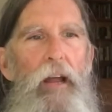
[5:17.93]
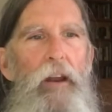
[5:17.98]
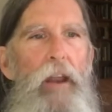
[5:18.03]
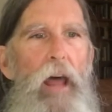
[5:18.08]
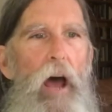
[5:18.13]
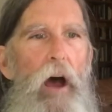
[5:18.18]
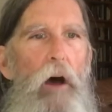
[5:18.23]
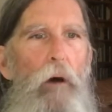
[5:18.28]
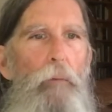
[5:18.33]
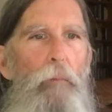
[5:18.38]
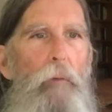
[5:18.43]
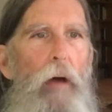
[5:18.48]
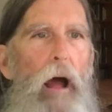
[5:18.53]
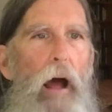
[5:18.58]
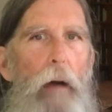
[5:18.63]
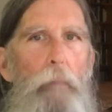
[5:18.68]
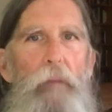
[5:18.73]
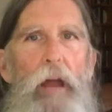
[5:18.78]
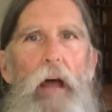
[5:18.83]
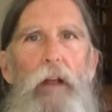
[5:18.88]
Now,
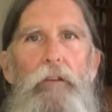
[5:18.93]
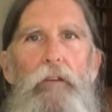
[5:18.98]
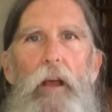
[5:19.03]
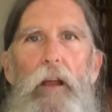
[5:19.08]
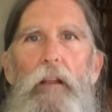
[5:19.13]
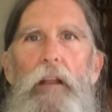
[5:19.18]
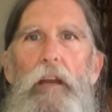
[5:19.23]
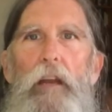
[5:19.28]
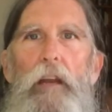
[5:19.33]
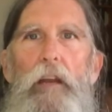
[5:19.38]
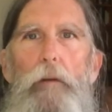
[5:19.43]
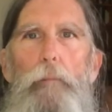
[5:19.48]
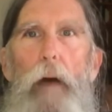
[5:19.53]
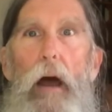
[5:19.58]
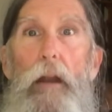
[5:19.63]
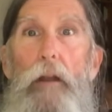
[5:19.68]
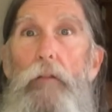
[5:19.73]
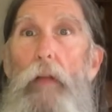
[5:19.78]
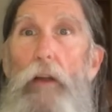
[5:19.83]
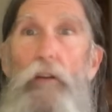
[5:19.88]
I'm not telling
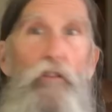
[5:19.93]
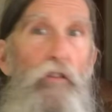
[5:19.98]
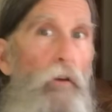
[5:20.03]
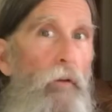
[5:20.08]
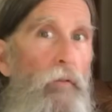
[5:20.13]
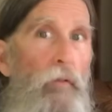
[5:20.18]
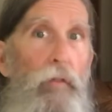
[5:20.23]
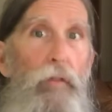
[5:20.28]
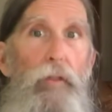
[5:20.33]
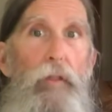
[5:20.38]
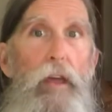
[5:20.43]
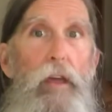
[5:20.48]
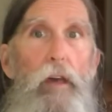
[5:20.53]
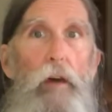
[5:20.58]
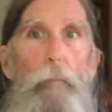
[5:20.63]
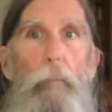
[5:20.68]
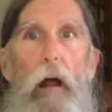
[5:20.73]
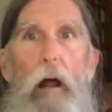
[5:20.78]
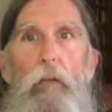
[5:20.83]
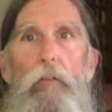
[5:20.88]
anybody they shouldn't think
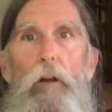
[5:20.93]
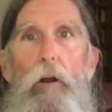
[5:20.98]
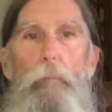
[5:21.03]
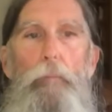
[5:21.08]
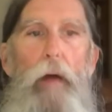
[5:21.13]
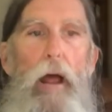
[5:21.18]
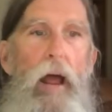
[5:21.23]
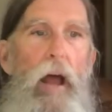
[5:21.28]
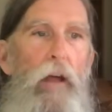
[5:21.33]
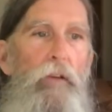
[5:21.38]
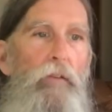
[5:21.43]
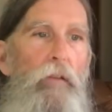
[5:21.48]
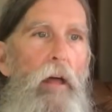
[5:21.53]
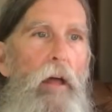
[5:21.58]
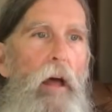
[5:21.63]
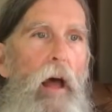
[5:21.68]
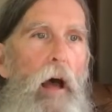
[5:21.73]
about their past.